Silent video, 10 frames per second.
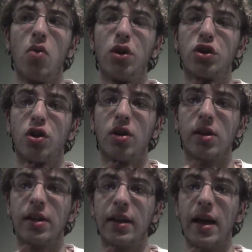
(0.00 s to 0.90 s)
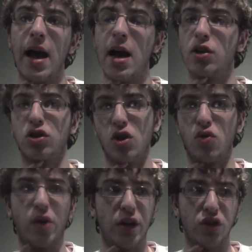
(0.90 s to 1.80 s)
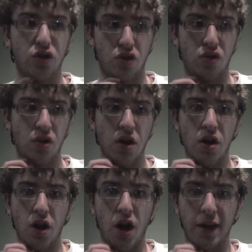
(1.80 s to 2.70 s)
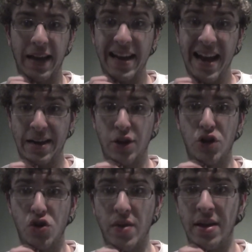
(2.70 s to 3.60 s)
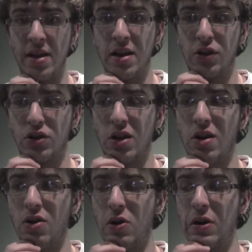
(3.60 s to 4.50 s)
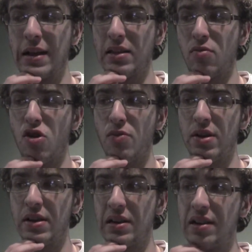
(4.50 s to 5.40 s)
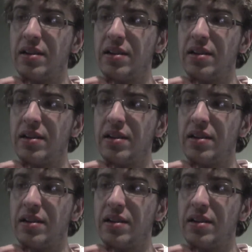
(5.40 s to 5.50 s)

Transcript: which currently has no Ranger uh, connected to it. So, at the moment...